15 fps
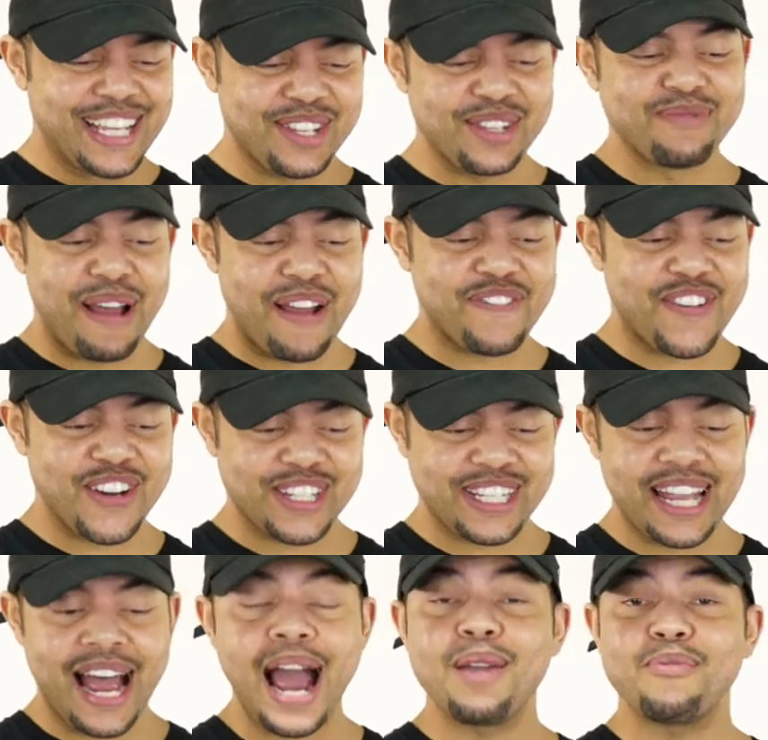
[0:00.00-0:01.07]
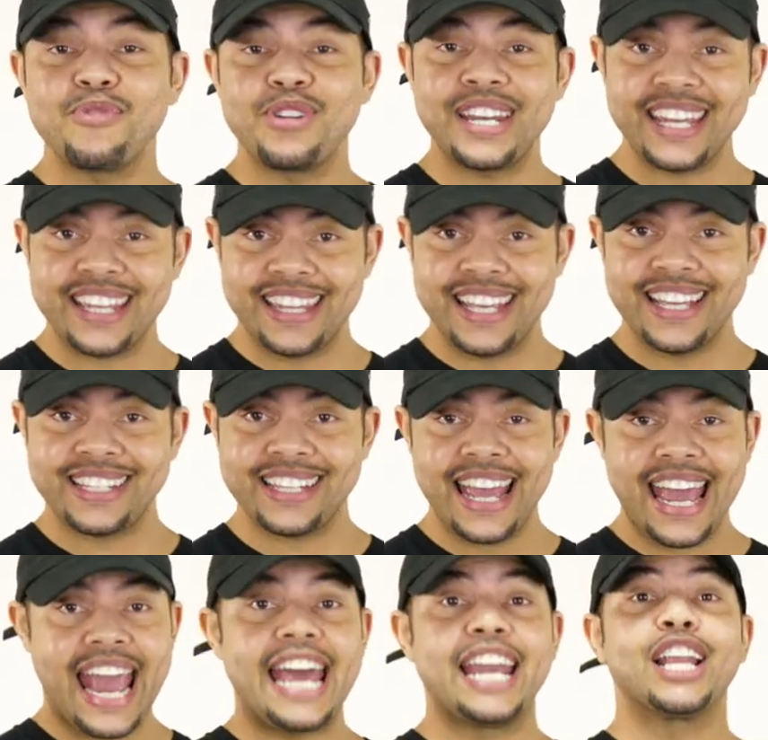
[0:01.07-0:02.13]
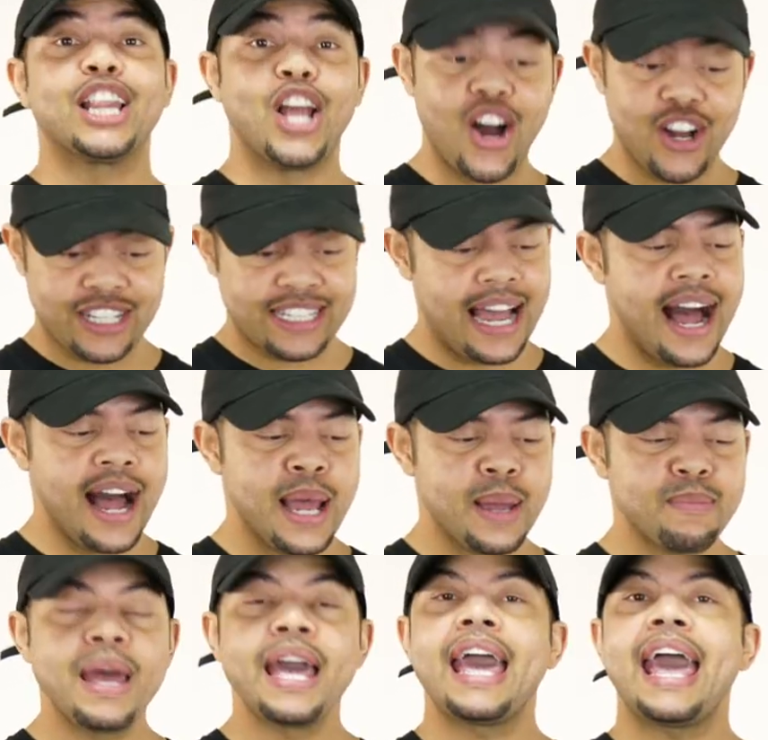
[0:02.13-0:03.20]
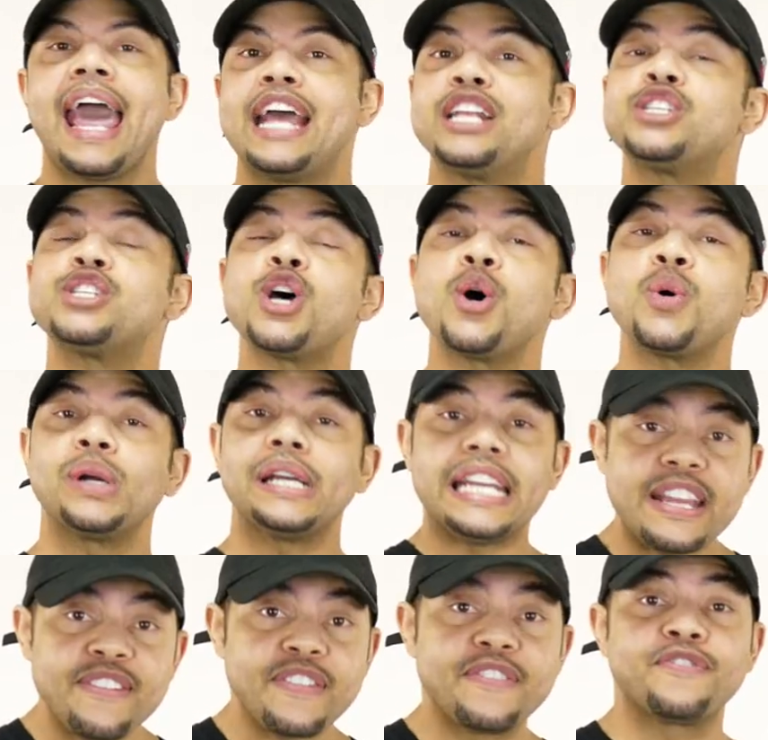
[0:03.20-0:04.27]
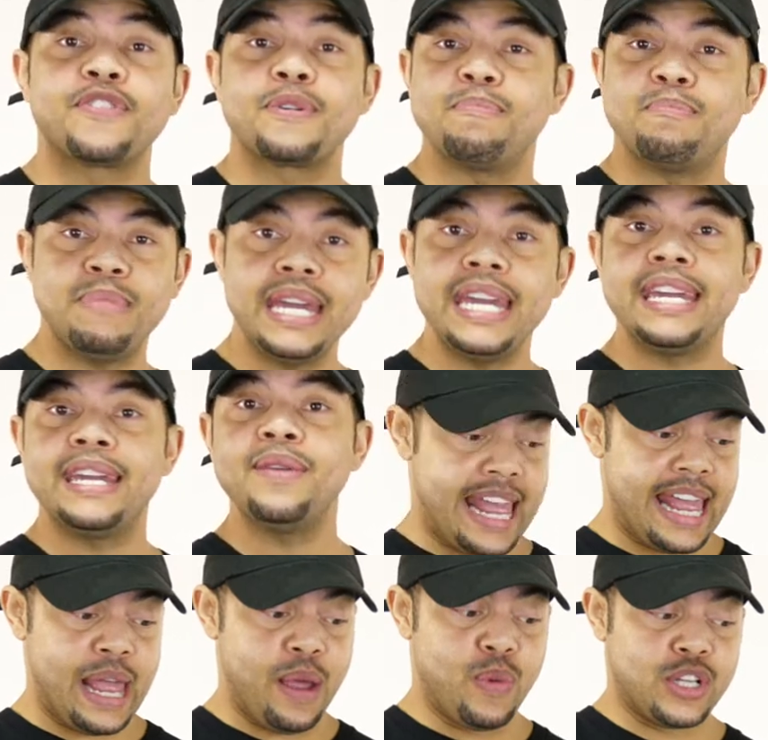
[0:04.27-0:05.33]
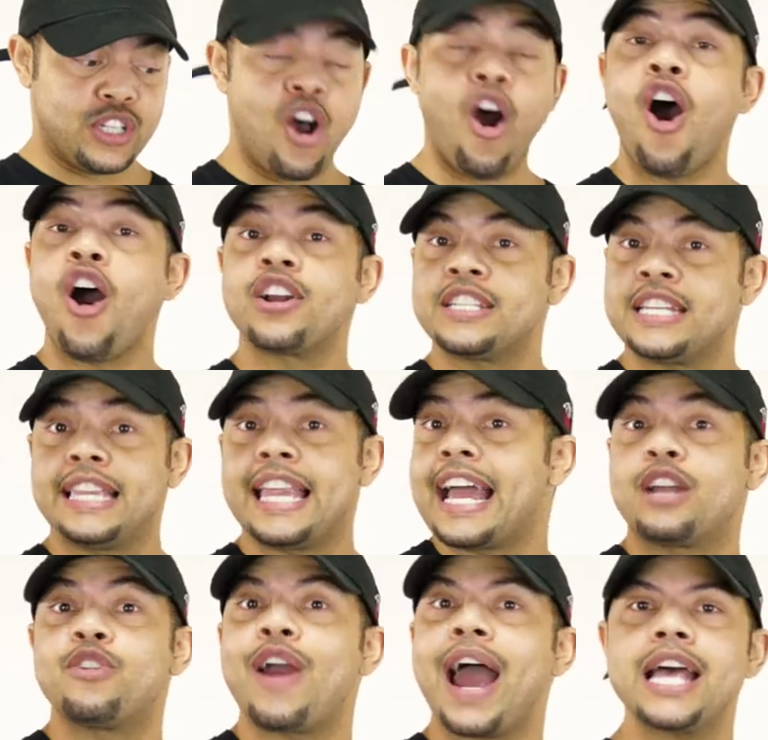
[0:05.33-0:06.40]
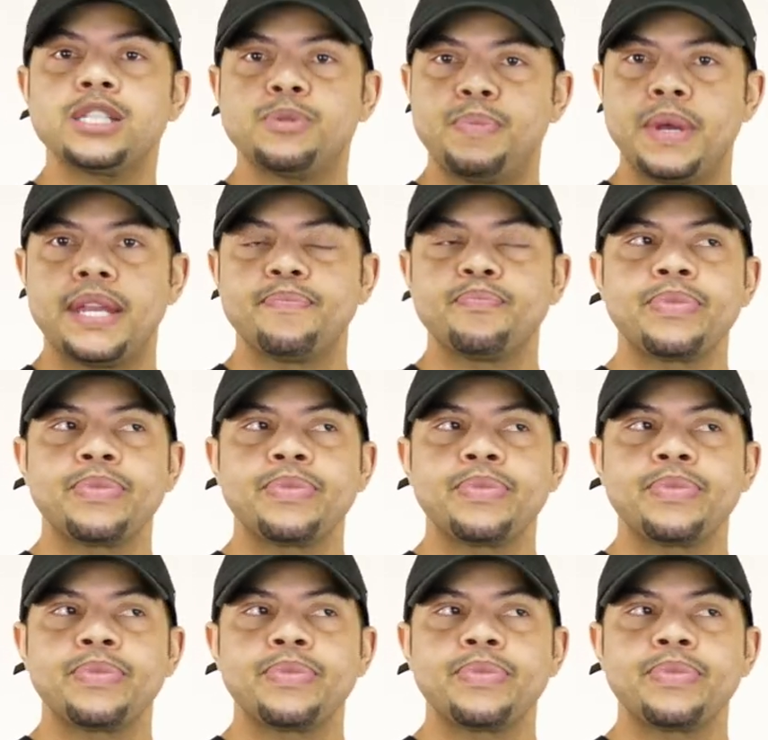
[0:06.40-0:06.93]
this is my first time reading this in a long time. And so even for me, it was hard to like grasp it.